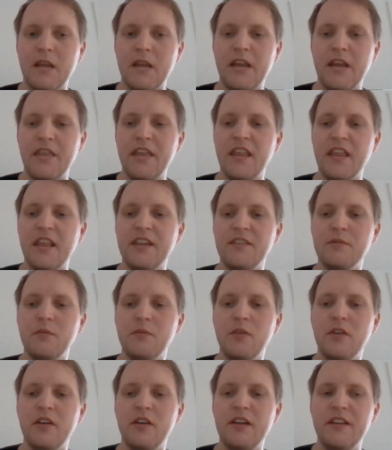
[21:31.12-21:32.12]
I think
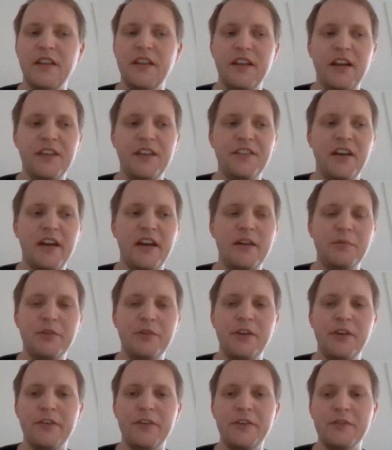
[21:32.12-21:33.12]
more that has a higher
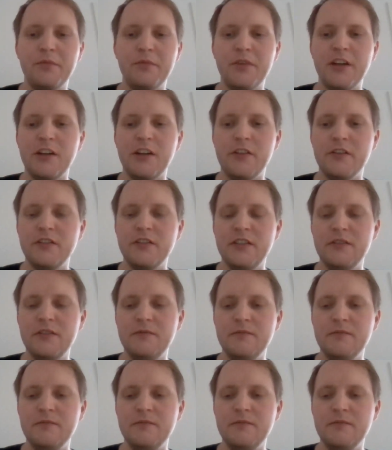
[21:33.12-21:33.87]
priority.